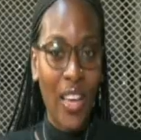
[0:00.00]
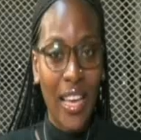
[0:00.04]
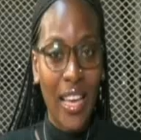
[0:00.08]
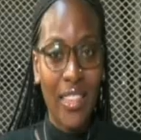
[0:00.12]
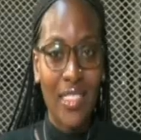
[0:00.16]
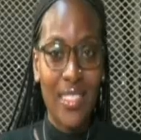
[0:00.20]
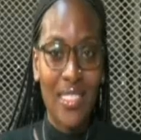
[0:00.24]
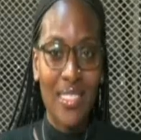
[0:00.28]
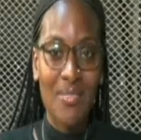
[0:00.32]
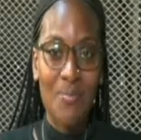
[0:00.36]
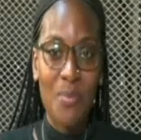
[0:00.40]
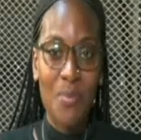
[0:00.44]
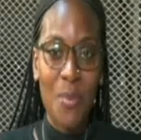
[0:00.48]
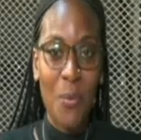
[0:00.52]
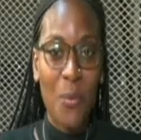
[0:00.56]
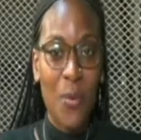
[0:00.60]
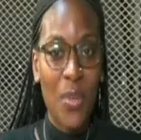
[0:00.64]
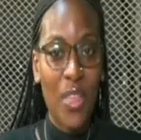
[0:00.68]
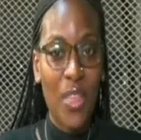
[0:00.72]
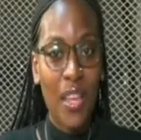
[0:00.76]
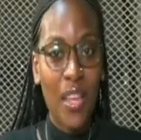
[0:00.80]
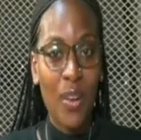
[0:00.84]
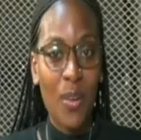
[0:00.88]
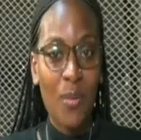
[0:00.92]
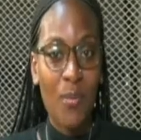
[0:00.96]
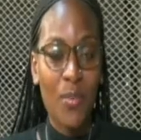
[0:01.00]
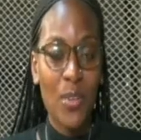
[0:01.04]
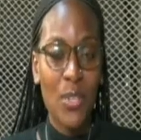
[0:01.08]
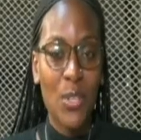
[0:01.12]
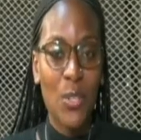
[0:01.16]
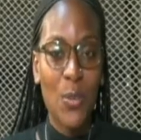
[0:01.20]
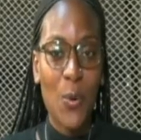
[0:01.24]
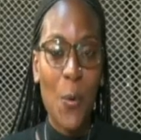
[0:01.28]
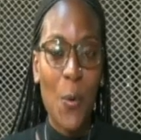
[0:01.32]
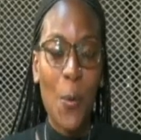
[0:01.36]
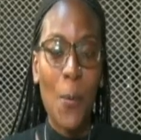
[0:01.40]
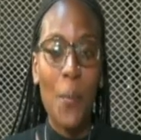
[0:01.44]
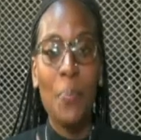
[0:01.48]
it before the end of the
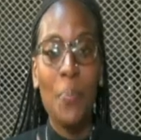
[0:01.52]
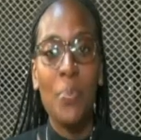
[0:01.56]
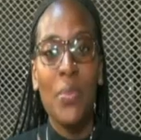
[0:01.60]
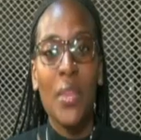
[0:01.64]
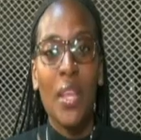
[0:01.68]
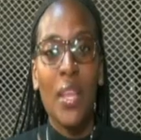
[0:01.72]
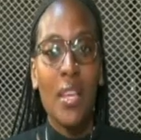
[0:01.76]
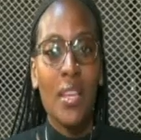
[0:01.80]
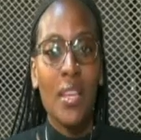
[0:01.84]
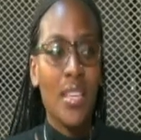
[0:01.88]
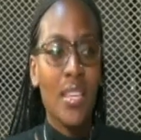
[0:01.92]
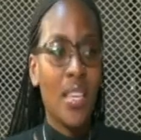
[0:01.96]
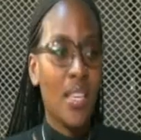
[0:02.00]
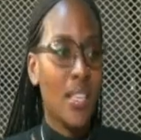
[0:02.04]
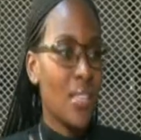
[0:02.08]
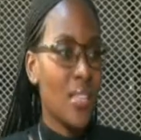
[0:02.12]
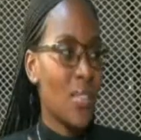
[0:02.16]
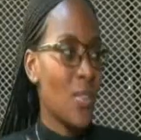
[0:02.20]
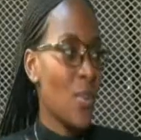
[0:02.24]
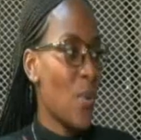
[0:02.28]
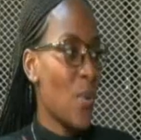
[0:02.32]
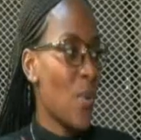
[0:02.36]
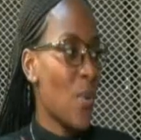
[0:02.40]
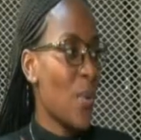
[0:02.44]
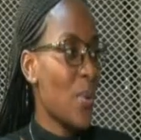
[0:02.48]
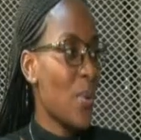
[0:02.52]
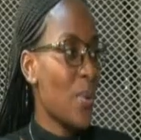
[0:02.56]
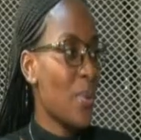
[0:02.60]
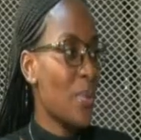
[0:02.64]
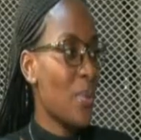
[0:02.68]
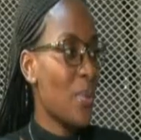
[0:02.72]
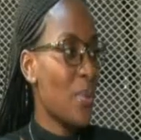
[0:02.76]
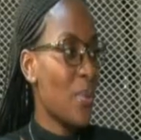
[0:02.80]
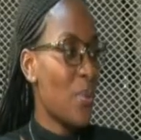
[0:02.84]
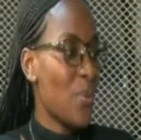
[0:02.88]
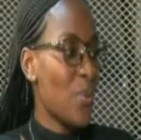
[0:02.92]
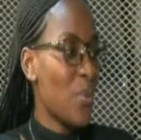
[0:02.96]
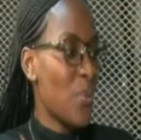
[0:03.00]
show. Yes, so
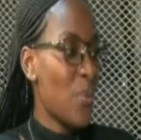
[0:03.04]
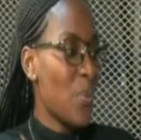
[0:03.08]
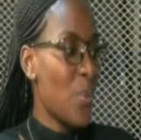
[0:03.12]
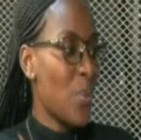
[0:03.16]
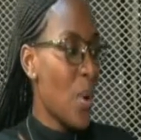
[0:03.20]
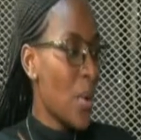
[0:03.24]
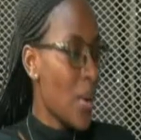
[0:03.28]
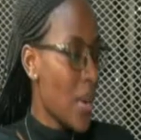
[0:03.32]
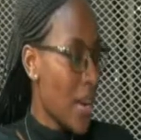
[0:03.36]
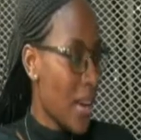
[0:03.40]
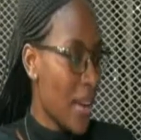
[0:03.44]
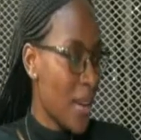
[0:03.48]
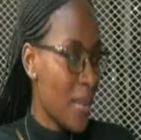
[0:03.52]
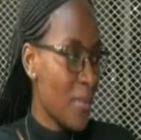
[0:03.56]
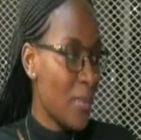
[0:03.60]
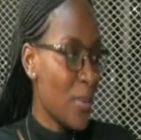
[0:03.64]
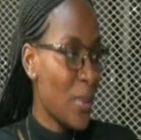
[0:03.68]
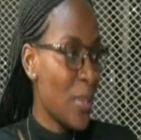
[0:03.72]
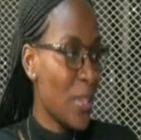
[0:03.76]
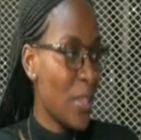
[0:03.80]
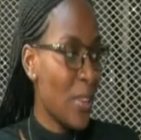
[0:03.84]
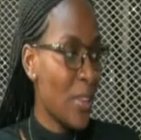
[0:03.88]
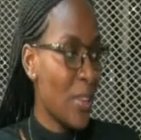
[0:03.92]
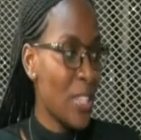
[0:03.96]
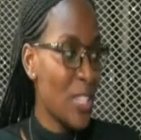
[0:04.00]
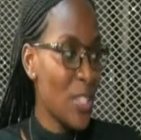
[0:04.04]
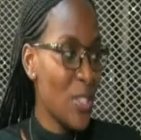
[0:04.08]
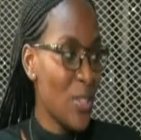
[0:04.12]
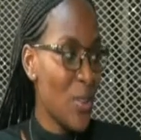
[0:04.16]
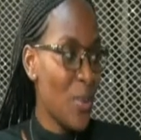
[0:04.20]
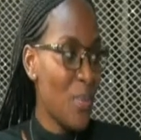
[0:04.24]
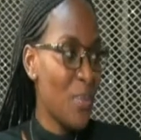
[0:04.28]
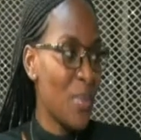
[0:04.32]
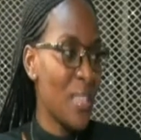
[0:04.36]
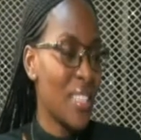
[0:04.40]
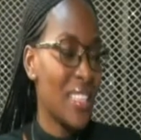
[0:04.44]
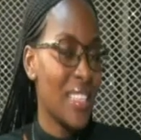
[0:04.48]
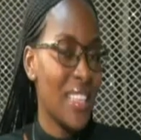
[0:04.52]
welcome on our show,
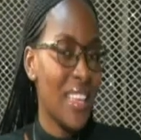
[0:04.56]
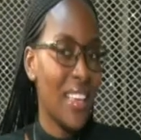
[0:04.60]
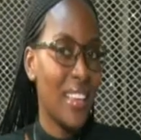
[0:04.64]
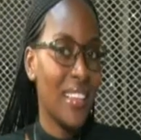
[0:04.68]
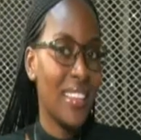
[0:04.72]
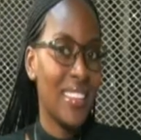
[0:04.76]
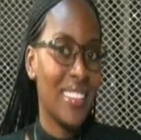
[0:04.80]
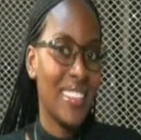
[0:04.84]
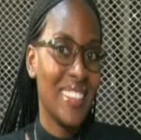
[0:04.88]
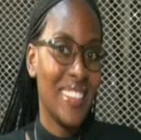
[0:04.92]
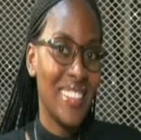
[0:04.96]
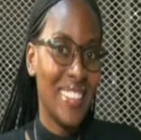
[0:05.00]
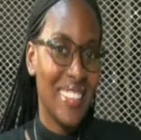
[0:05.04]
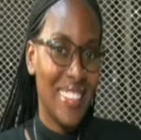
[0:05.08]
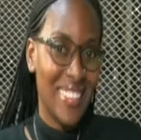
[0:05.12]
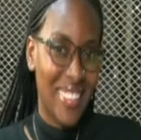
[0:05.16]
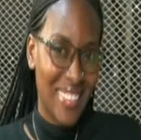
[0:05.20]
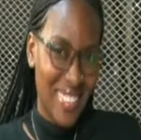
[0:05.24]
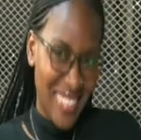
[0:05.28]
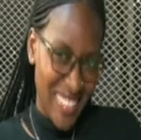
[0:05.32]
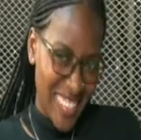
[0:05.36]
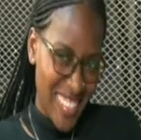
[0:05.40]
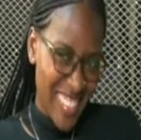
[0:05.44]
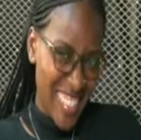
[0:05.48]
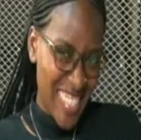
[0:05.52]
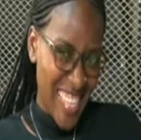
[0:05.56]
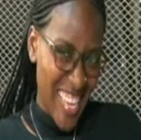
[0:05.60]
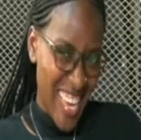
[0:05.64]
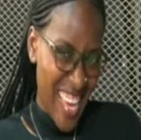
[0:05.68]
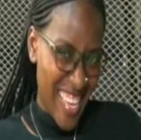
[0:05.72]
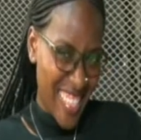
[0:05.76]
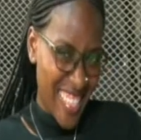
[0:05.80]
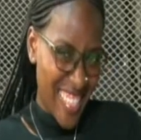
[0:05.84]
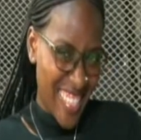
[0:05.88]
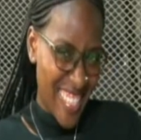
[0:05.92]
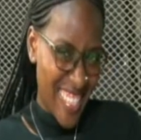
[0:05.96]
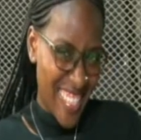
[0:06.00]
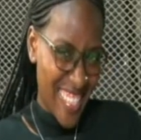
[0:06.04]
Mr.
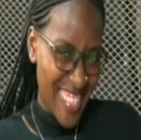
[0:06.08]
CH.